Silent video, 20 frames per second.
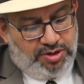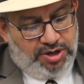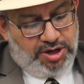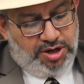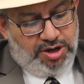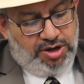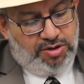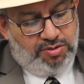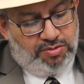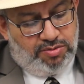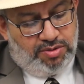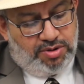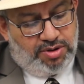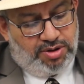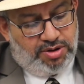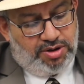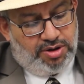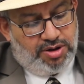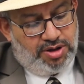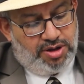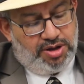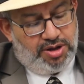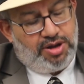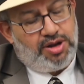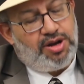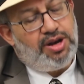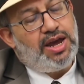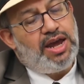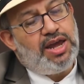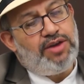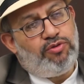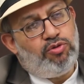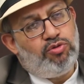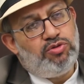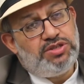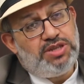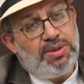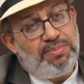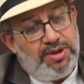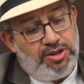In your life,
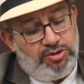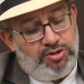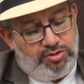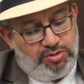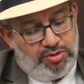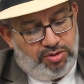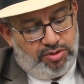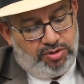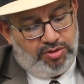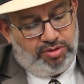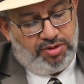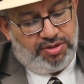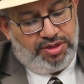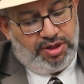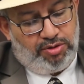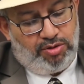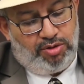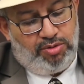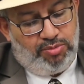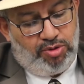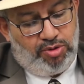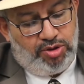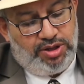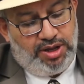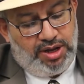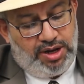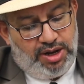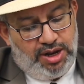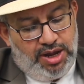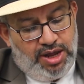who's the mentor or the role model,